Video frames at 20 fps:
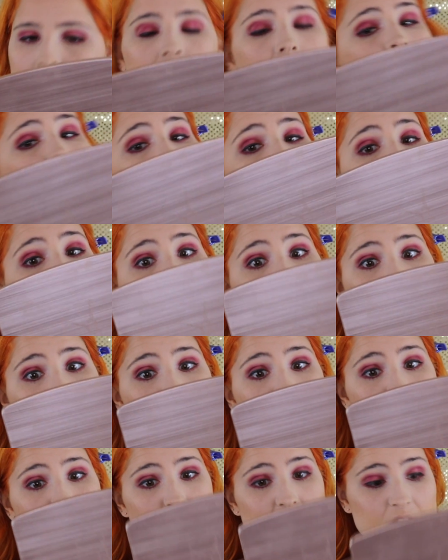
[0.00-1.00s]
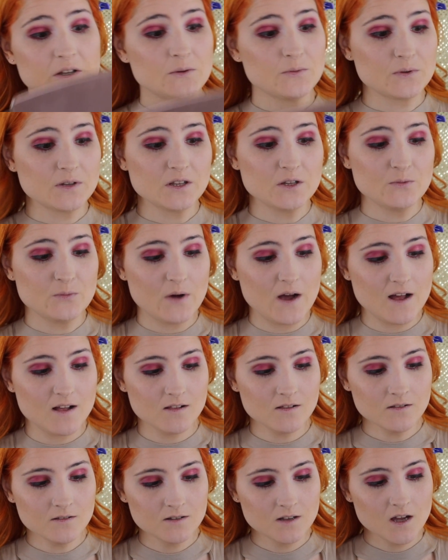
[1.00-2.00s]
It blended really, really
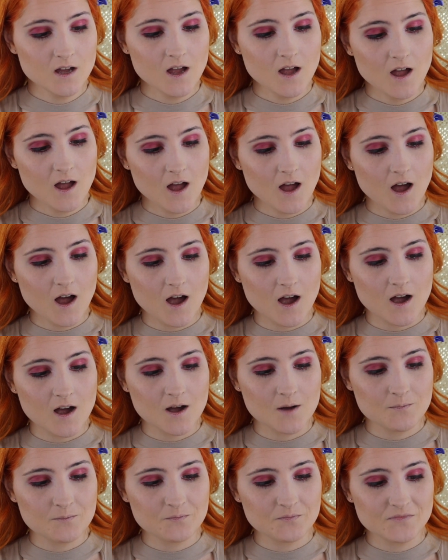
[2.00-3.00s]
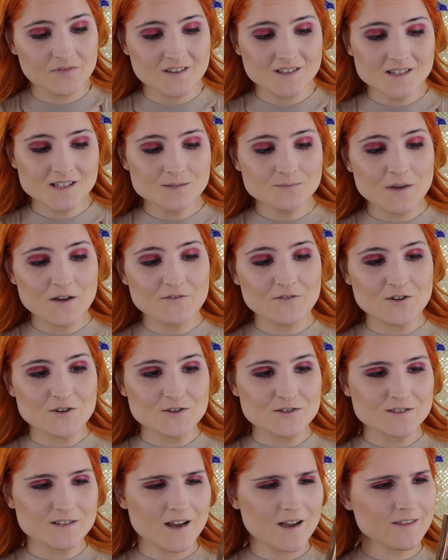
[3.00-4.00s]
well. This is my
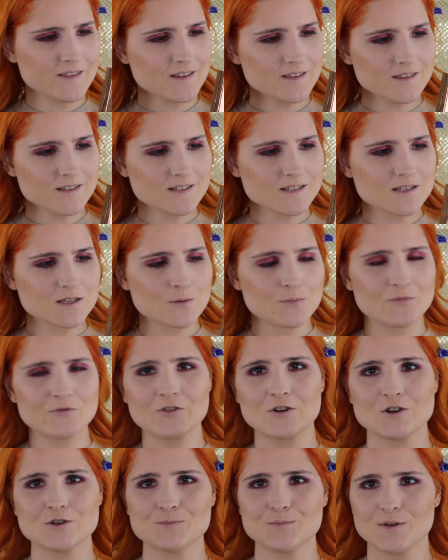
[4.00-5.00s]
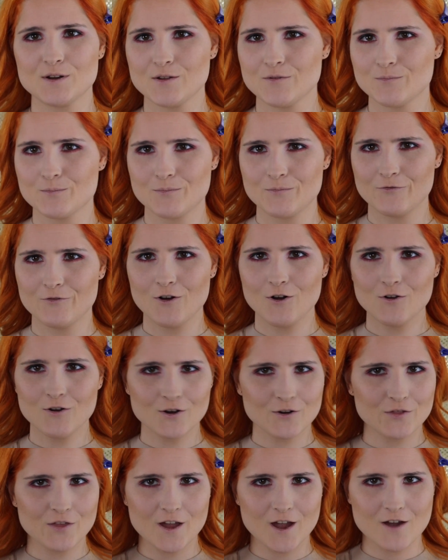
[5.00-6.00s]
first, I think this is the first Pretty
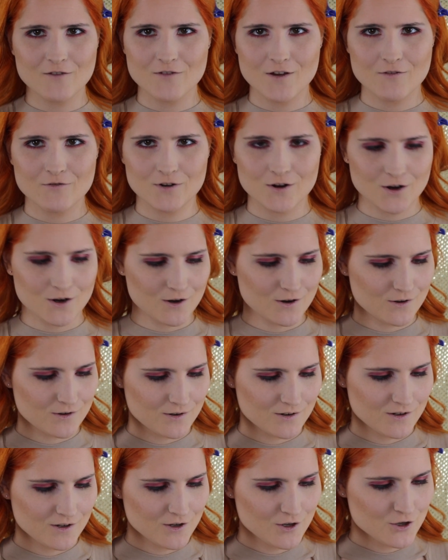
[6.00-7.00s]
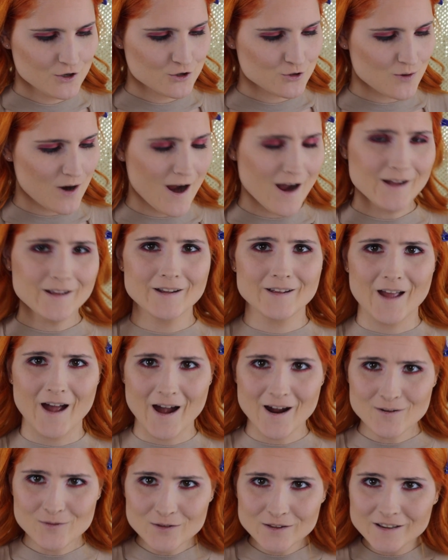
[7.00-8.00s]
Vulgar thing I've ever tried, and
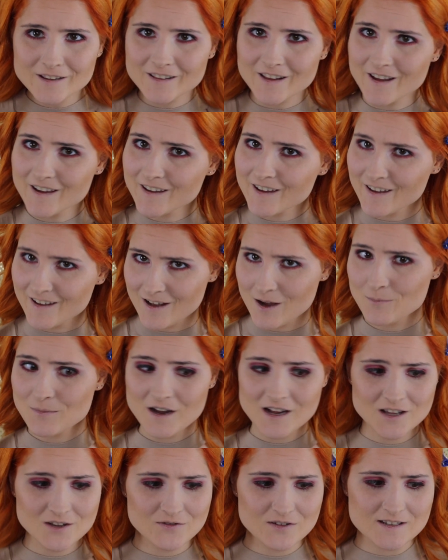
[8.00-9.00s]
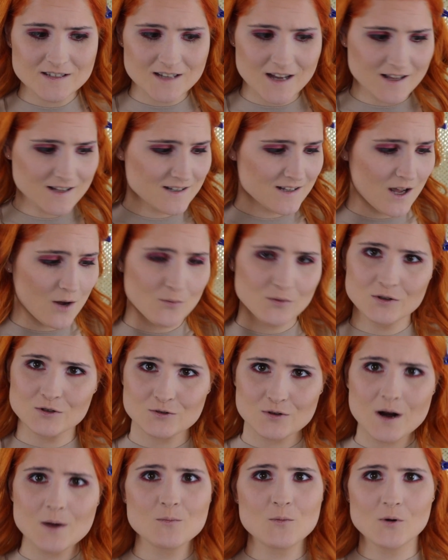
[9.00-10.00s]
I really like it. I'm kind of excited. I want to
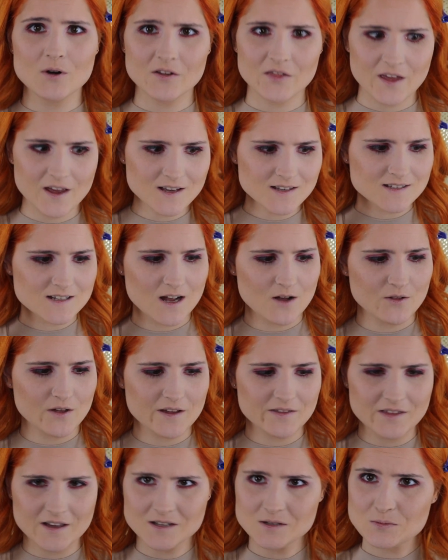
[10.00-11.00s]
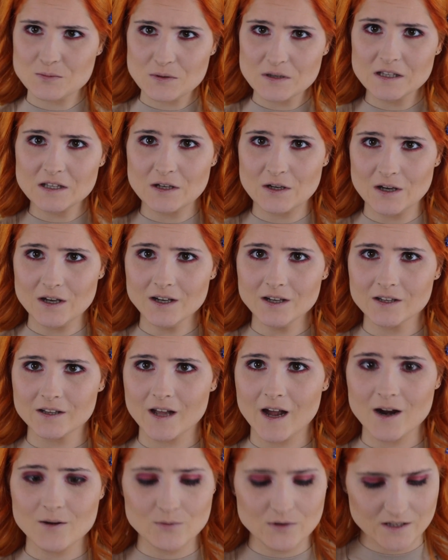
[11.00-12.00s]
try more things now. Like, that's really good.
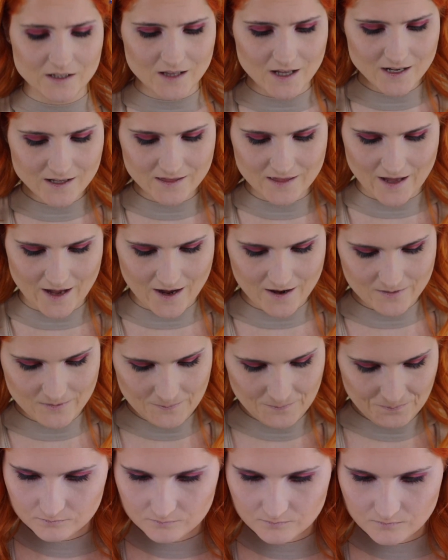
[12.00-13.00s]
I really like that.